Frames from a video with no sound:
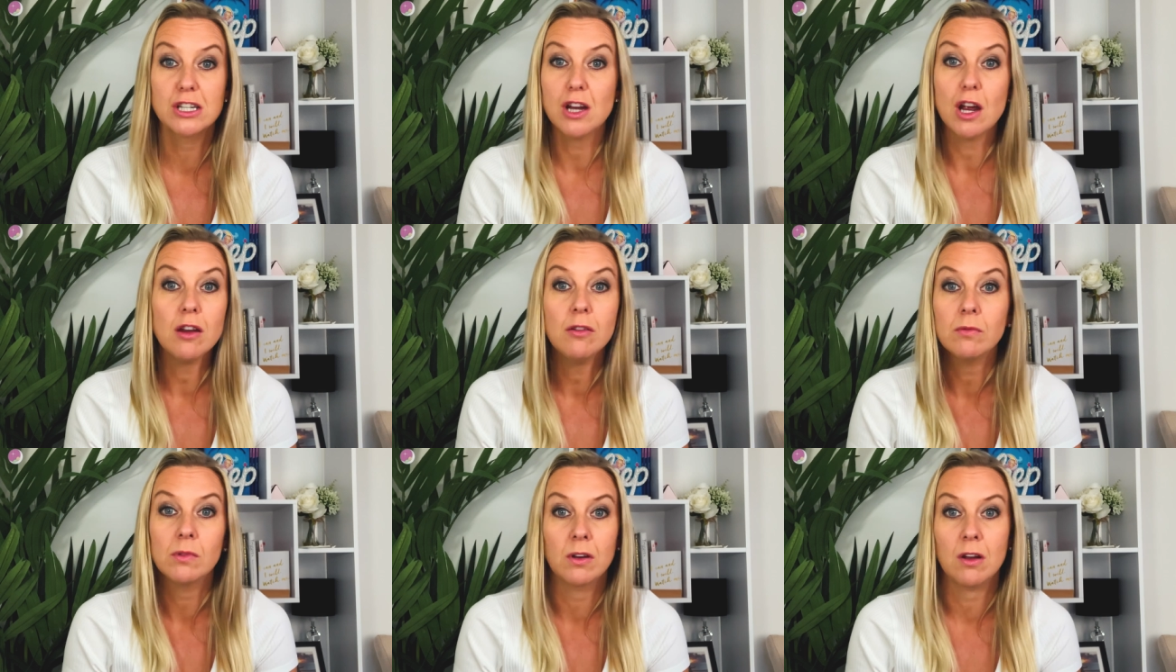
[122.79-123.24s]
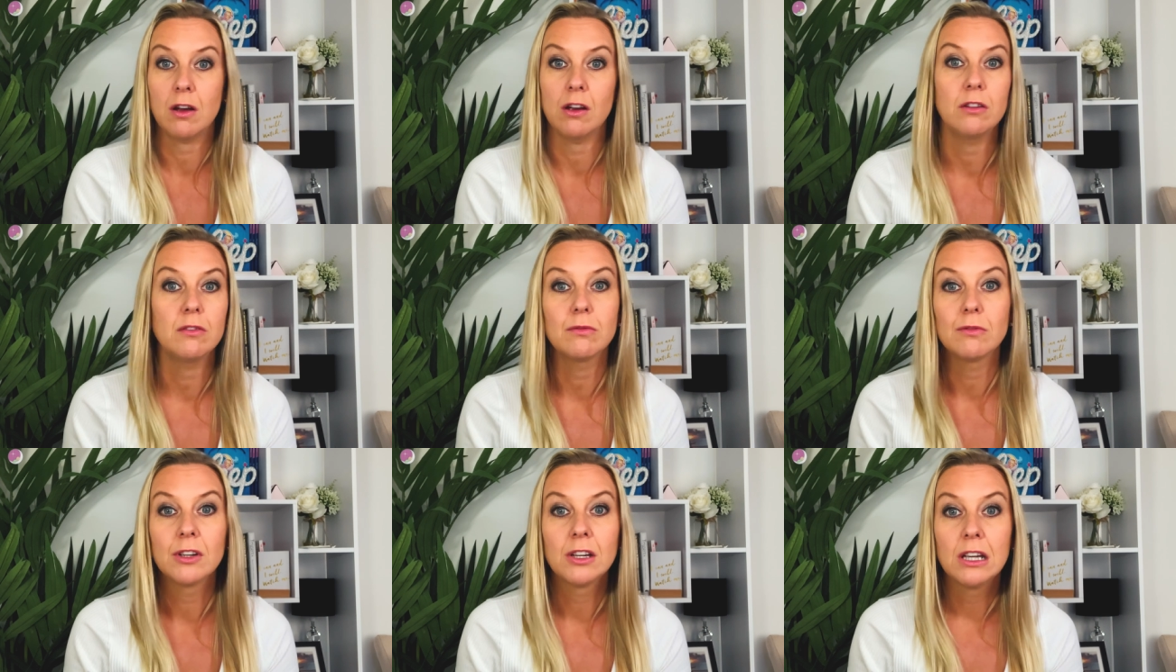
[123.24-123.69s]
don't
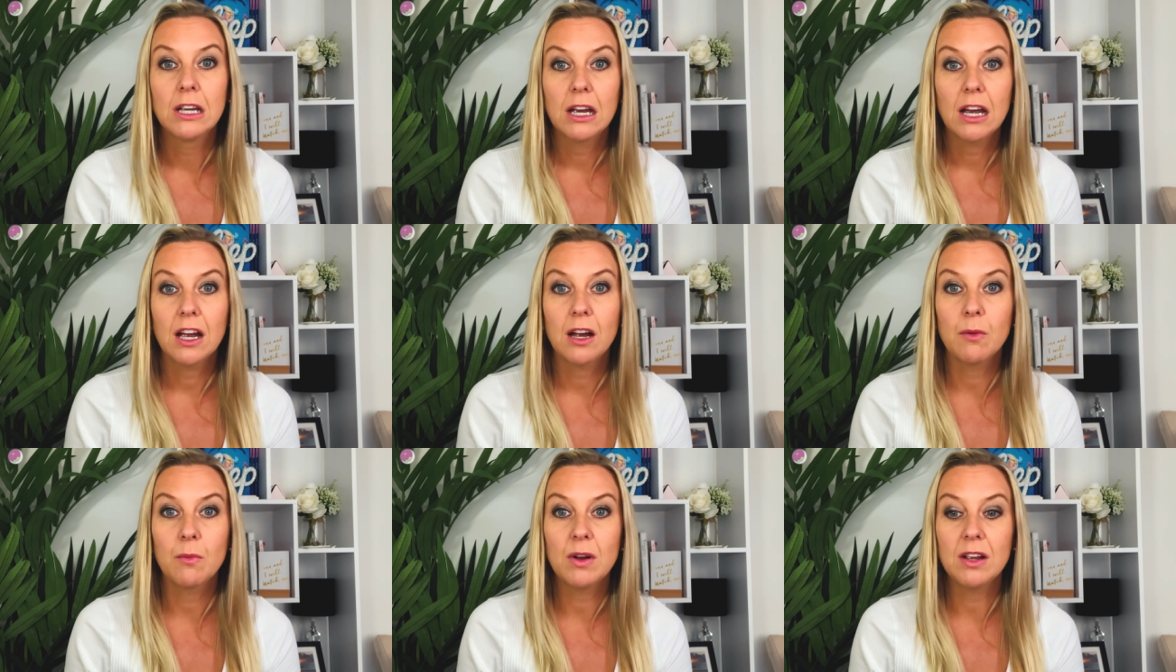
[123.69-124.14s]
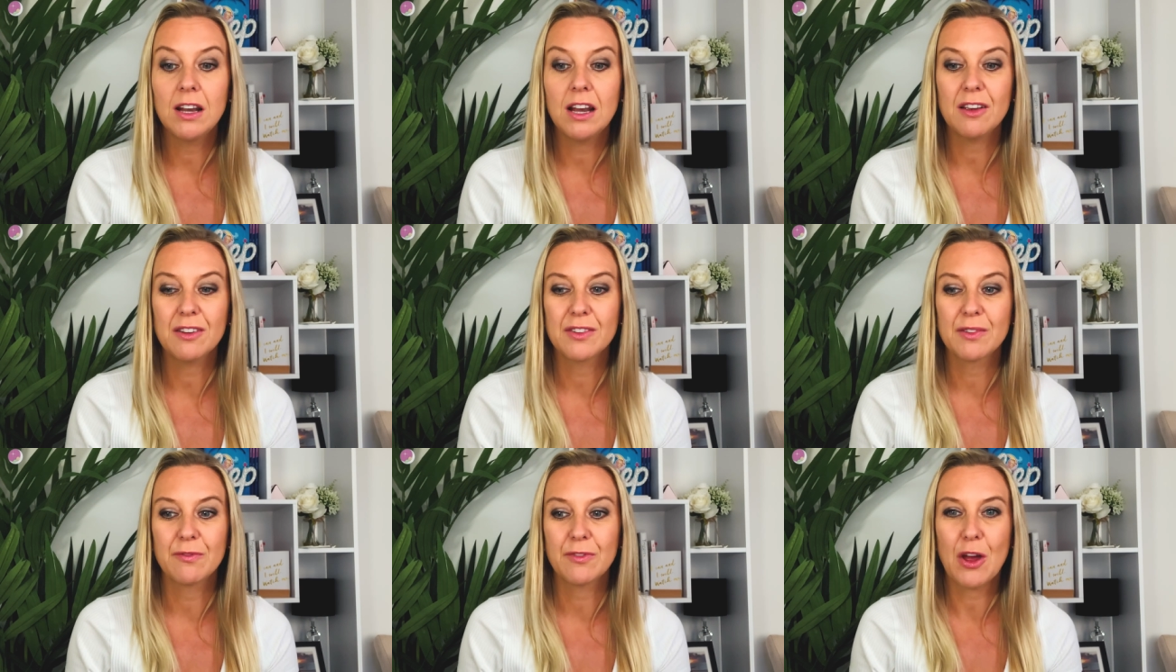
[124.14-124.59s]
know, and we're
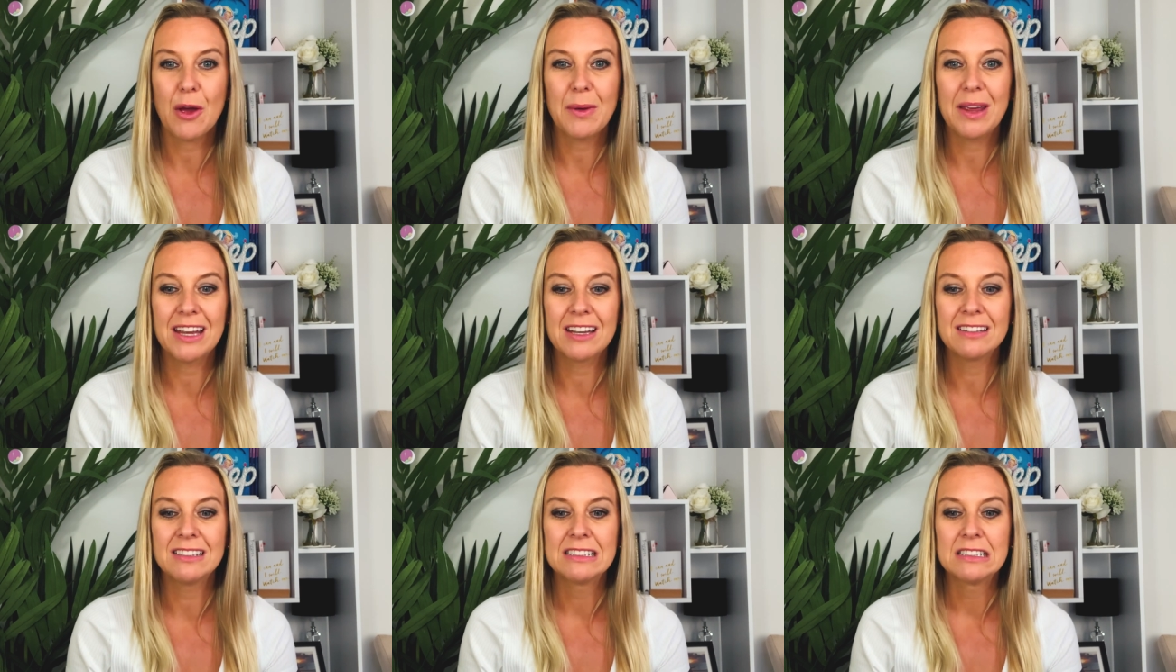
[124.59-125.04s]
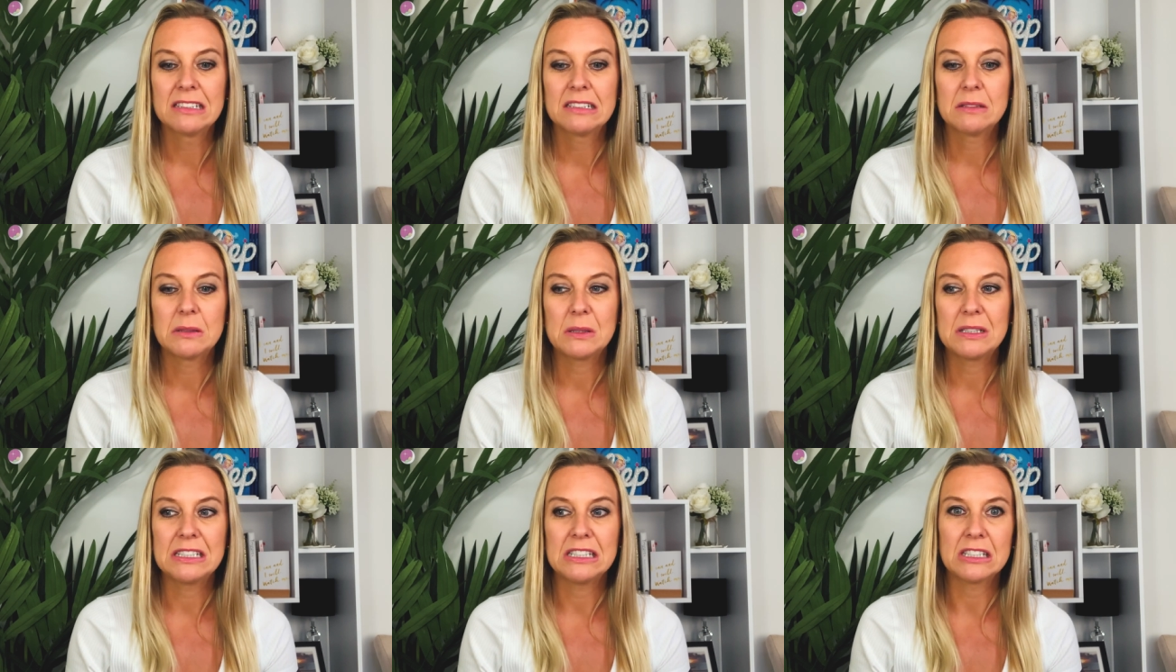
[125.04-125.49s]
left going,
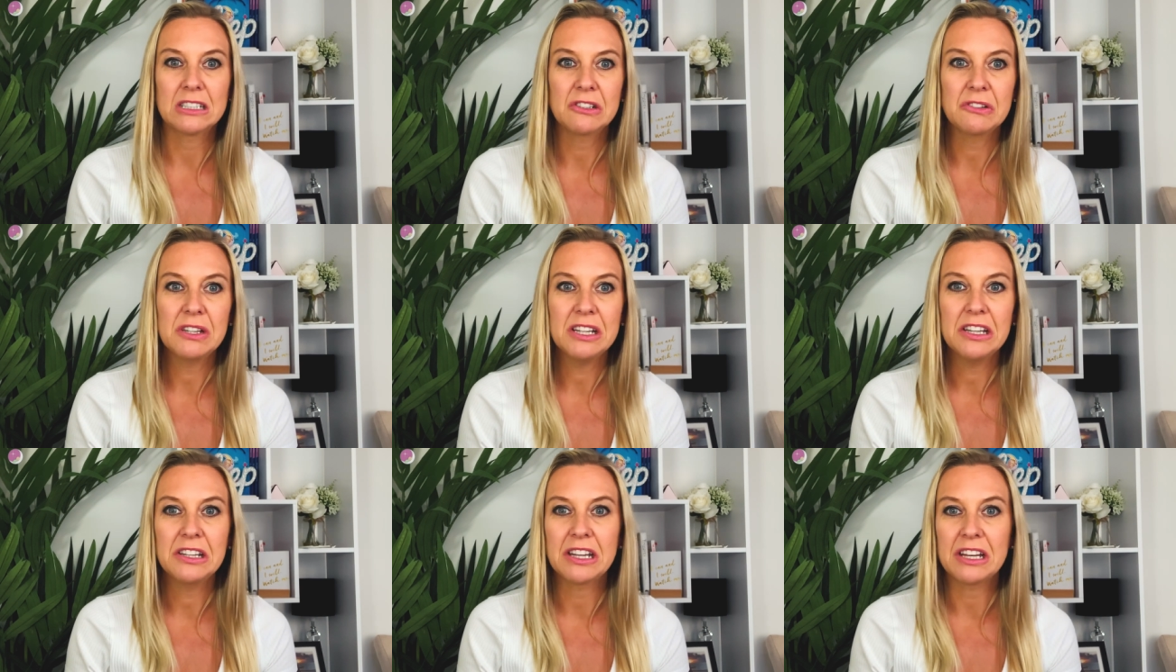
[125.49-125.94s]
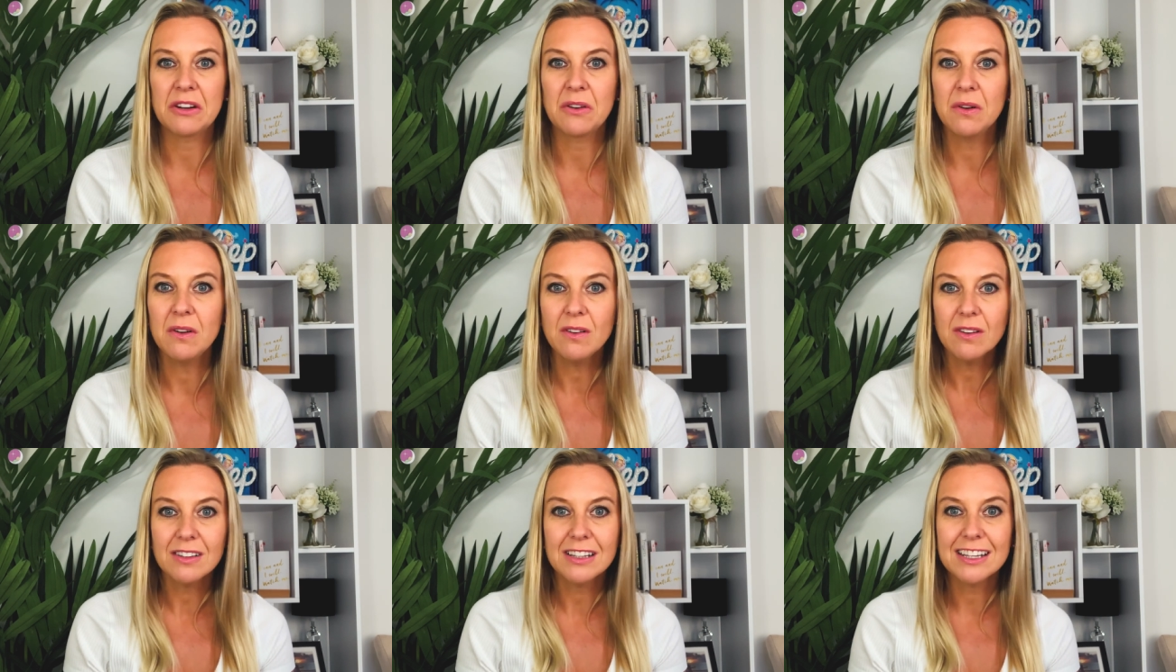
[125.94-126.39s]
are they hungry, are they
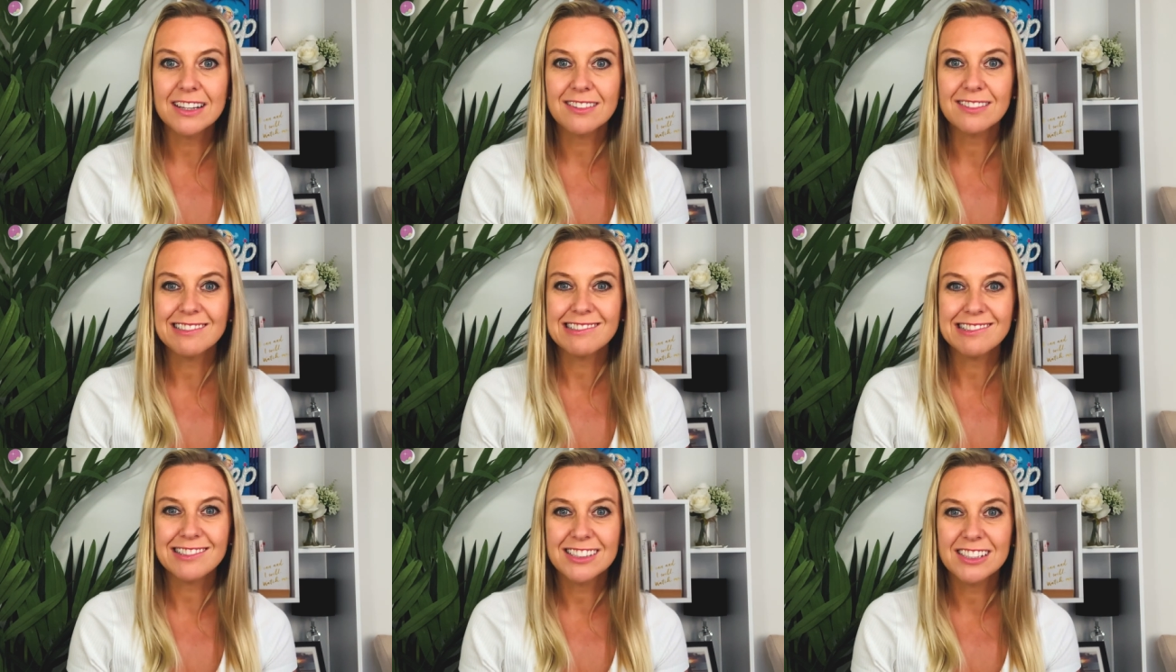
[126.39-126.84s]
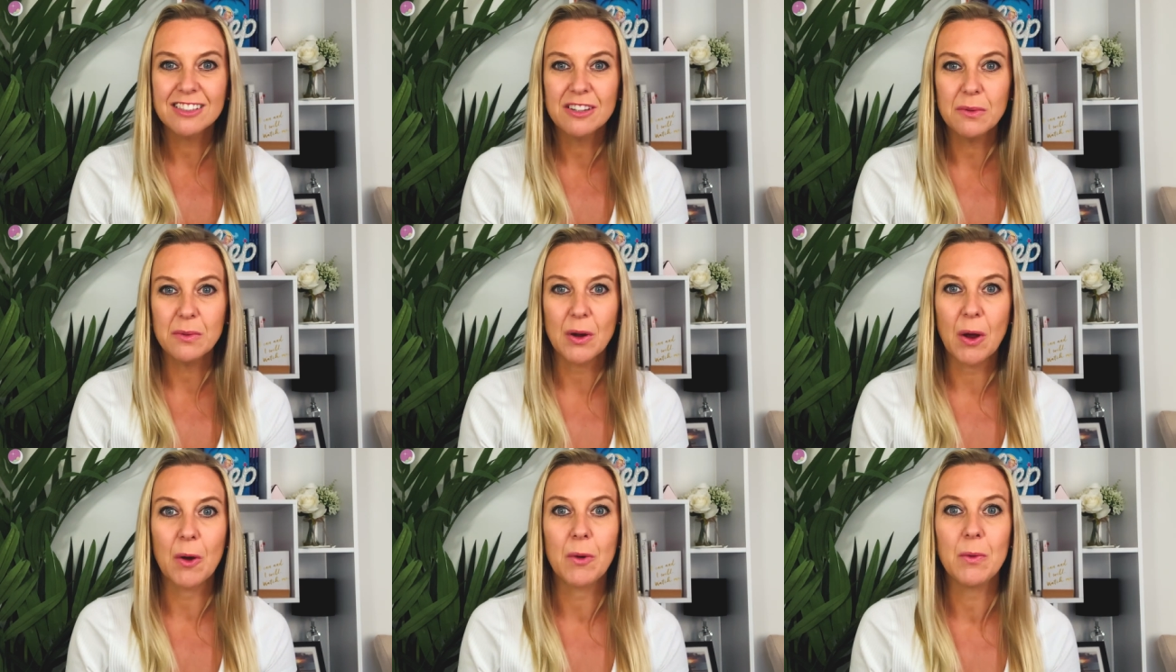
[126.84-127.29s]
not? Like, I
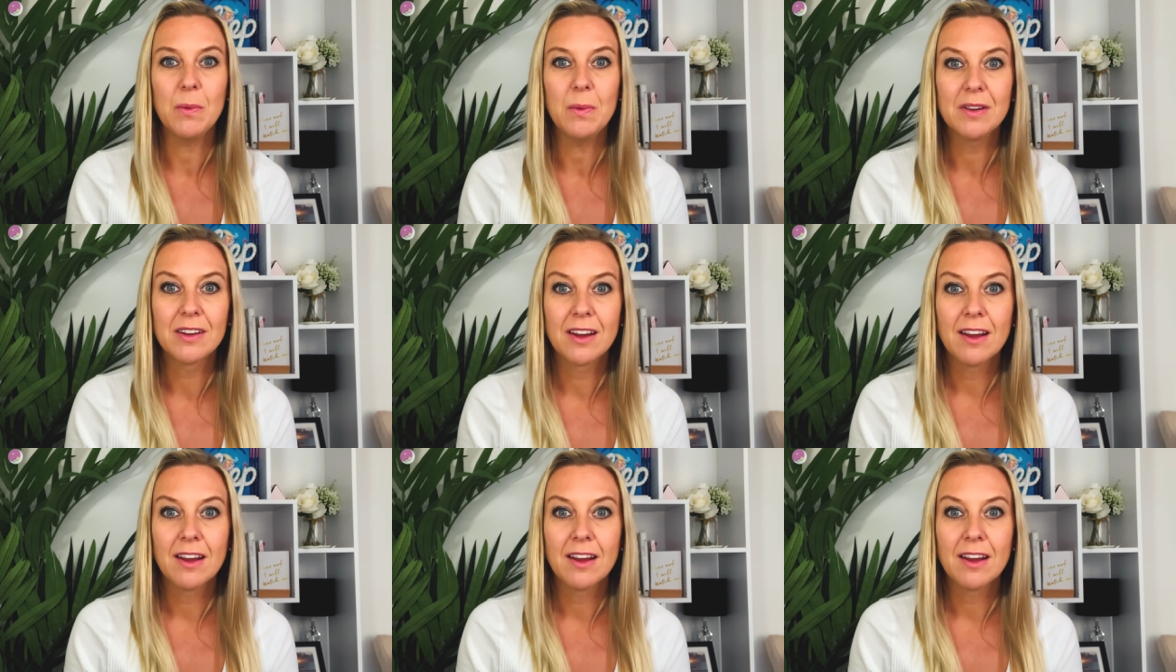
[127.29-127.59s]
don't know.